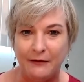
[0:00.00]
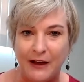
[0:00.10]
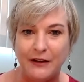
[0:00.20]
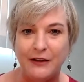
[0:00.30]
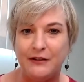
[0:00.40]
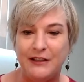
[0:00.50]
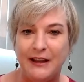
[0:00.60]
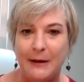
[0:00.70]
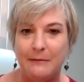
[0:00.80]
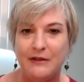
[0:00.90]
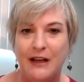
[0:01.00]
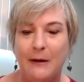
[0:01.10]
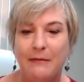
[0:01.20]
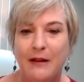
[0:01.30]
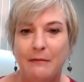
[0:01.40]
value to them to
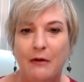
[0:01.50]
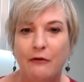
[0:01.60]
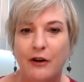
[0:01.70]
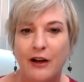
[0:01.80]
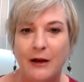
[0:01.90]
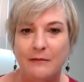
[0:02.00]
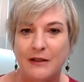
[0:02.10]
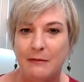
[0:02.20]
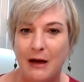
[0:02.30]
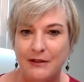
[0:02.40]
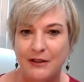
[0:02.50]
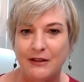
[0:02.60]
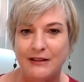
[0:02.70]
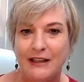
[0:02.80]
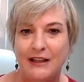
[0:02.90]
help them overcome some
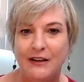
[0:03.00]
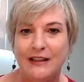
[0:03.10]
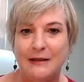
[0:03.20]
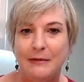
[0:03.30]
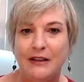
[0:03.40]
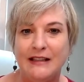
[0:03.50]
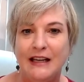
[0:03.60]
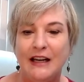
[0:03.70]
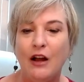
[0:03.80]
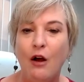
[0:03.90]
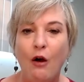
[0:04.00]
obstacles that they're experiencing?